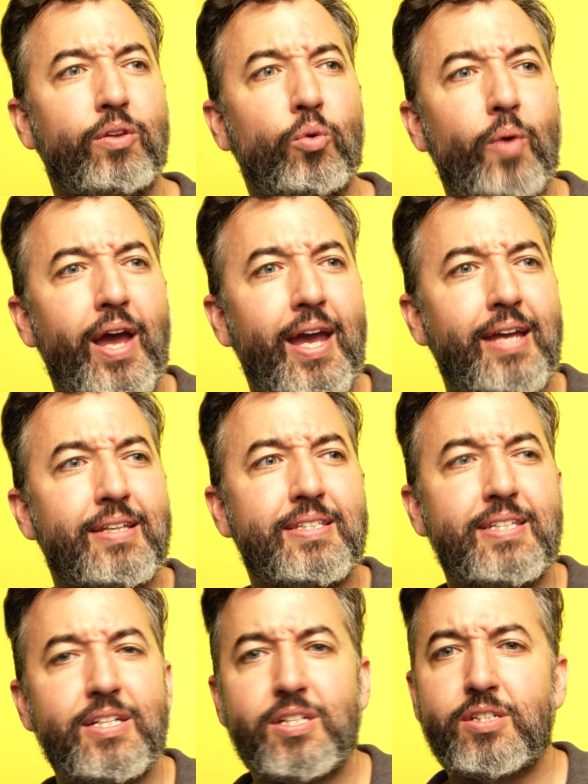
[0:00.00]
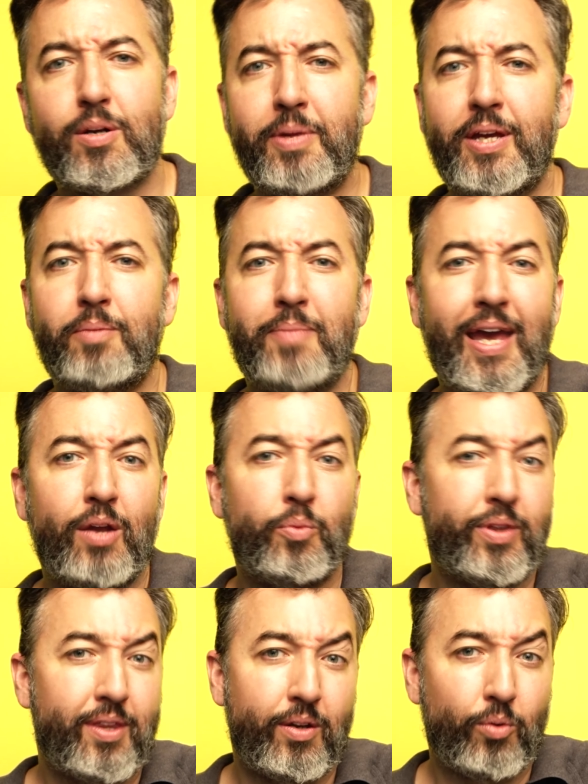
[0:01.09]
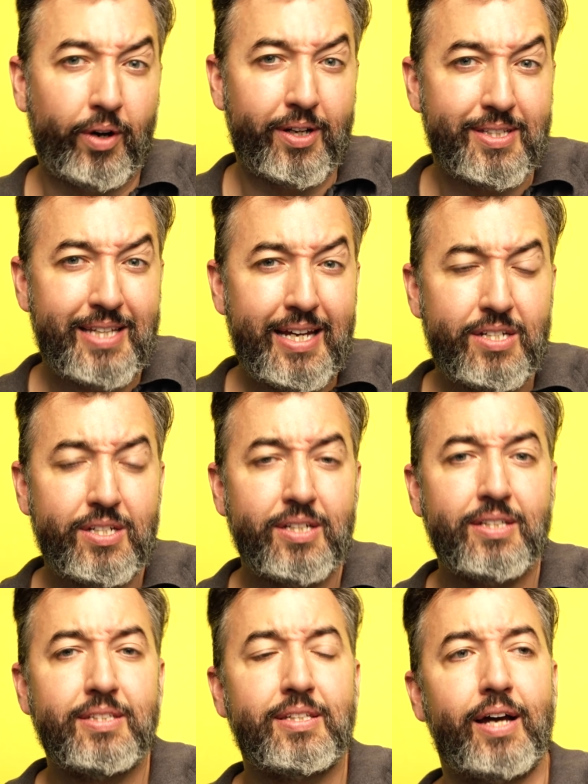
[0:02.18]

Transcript: the way decisions are being made within organizations.